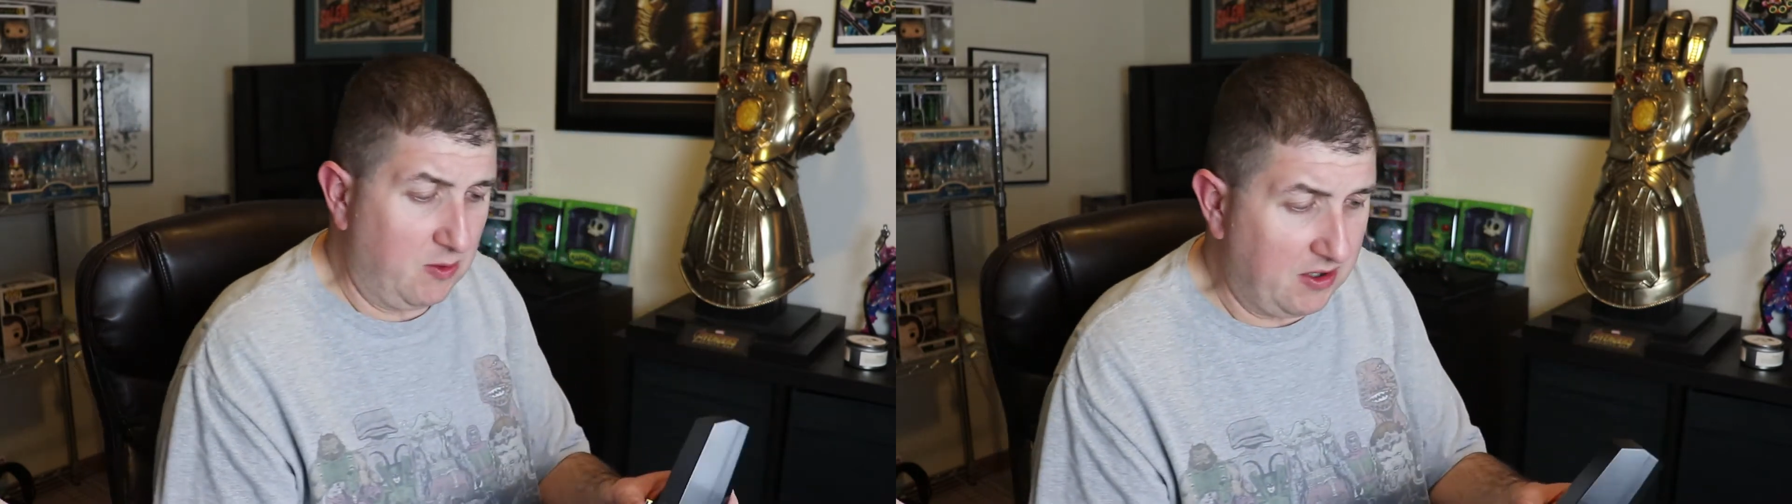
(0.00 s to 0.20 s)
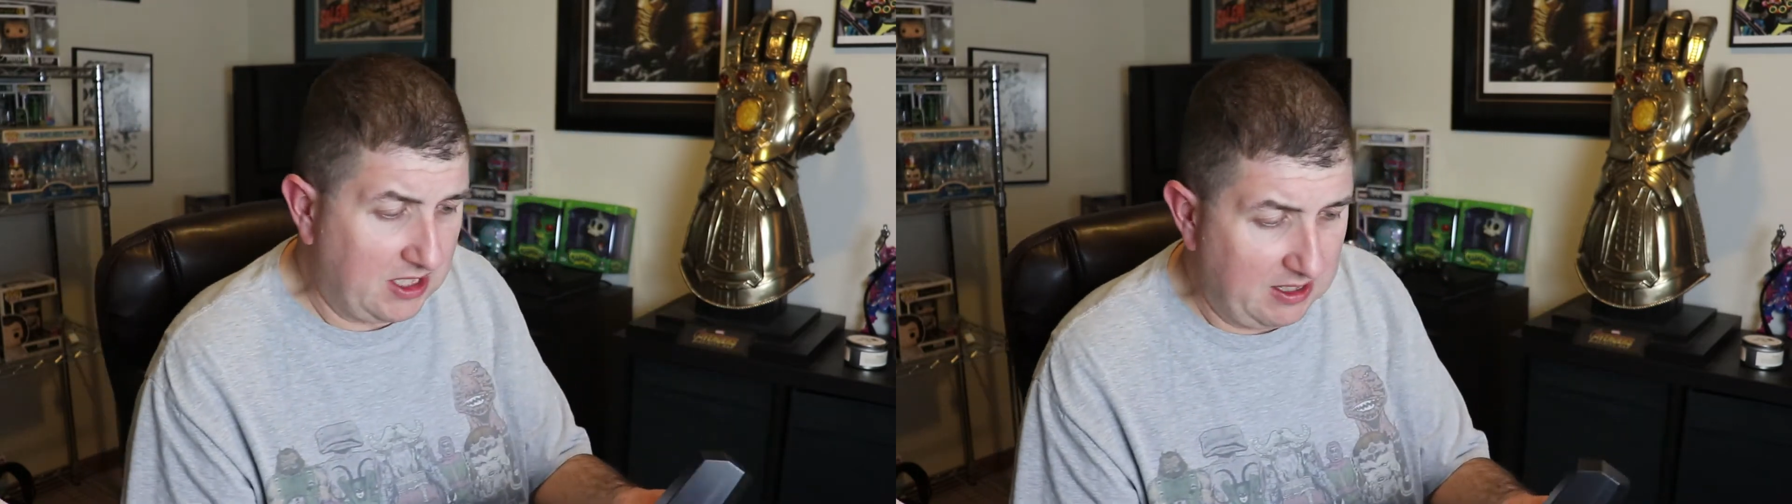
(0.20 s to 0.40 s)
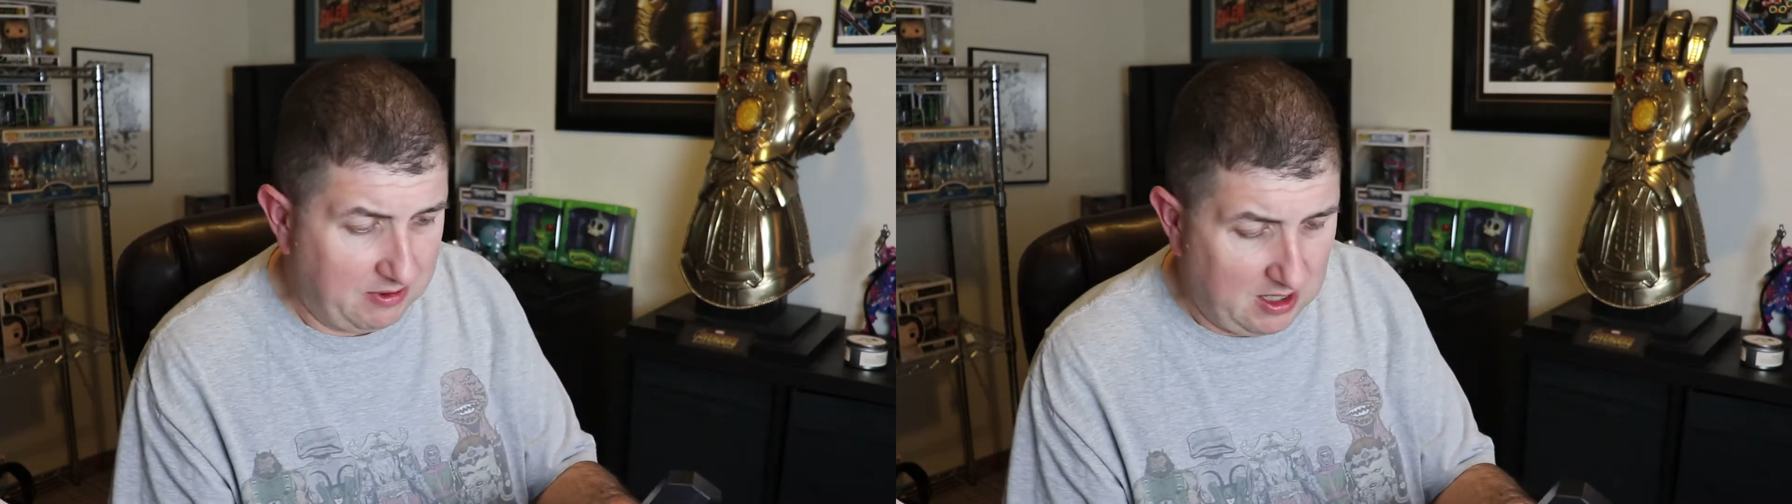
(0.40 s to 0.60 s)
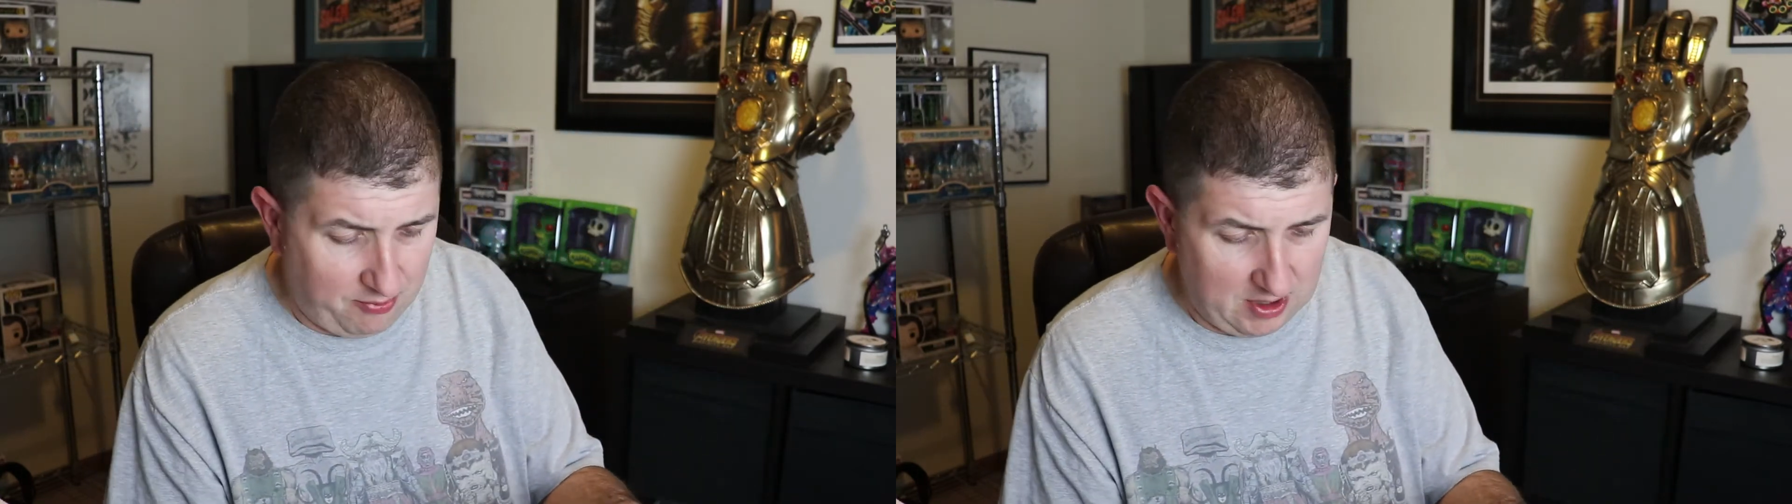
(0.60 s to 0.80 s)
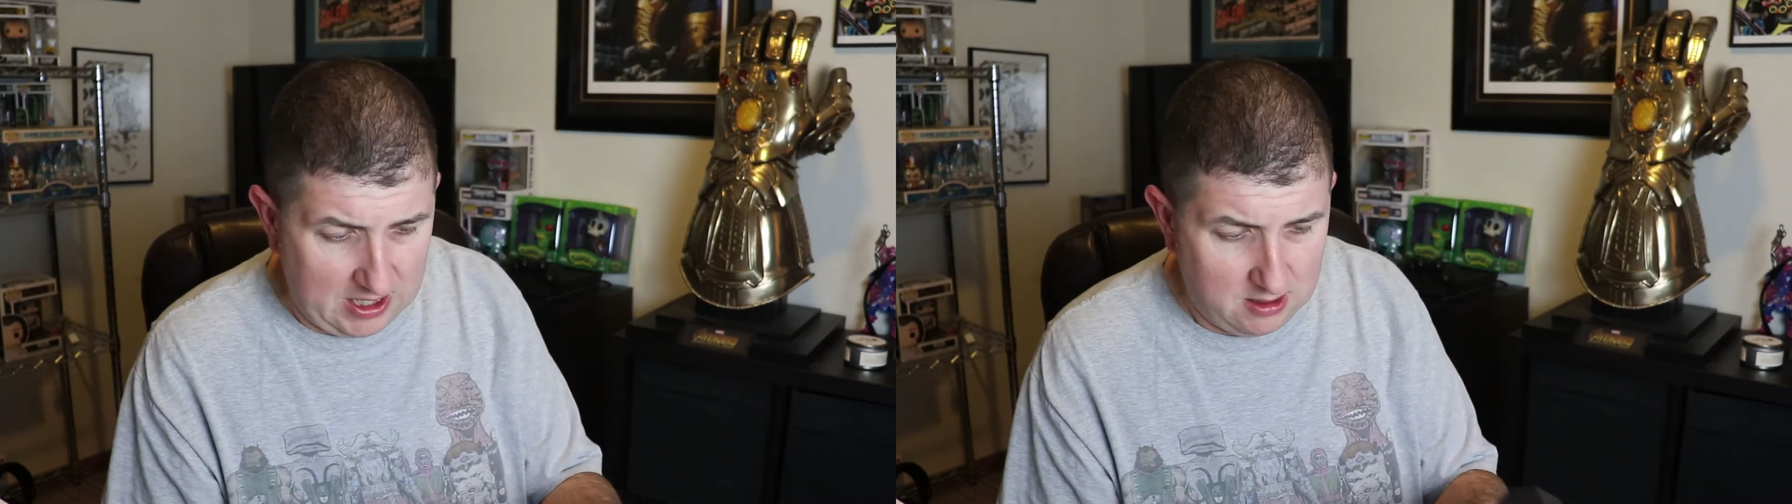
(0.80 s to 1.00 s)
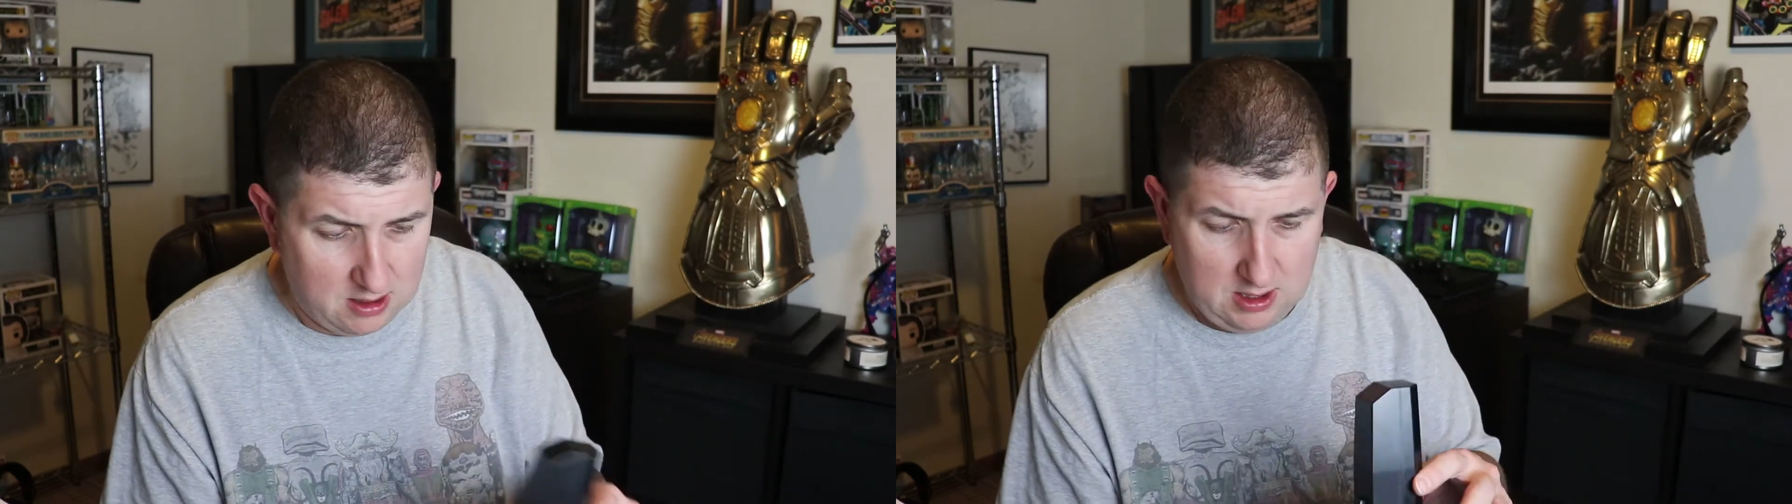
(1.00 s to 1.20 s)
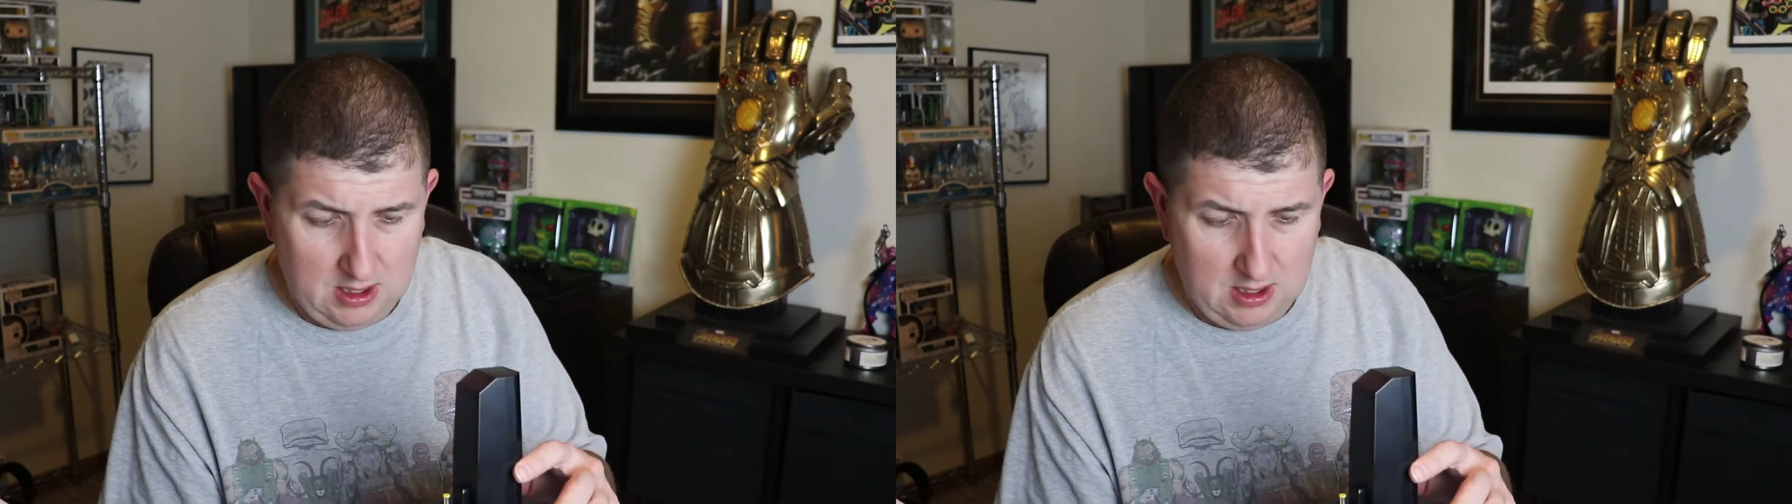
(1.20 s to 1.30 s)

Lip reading: well to keep it upright.